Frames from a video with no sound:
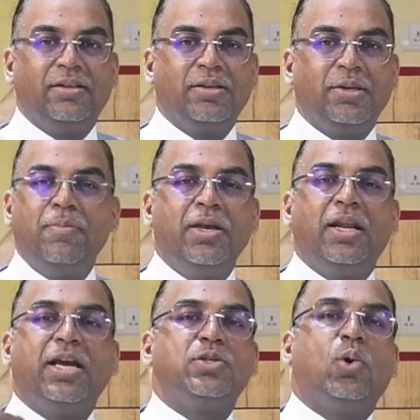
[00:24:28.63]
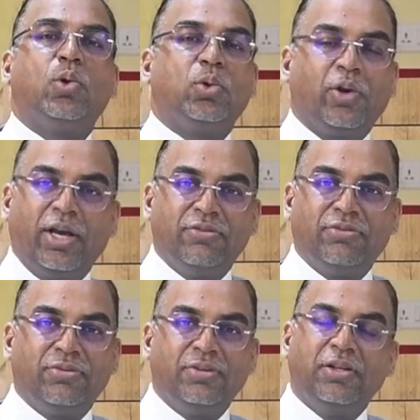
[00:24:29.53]
give me a nice autograph.
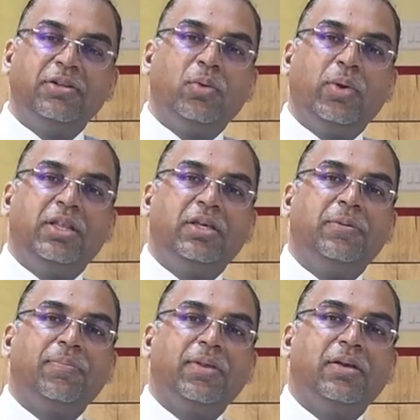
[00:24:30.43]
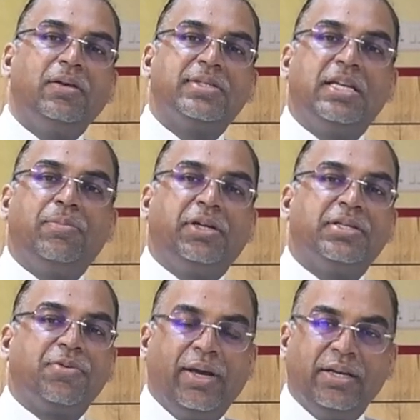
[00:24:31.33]
You know the way the
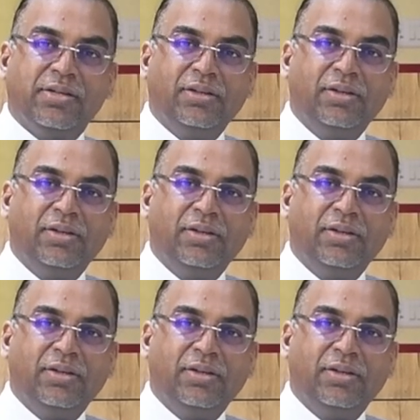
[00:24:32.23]
celebrities write,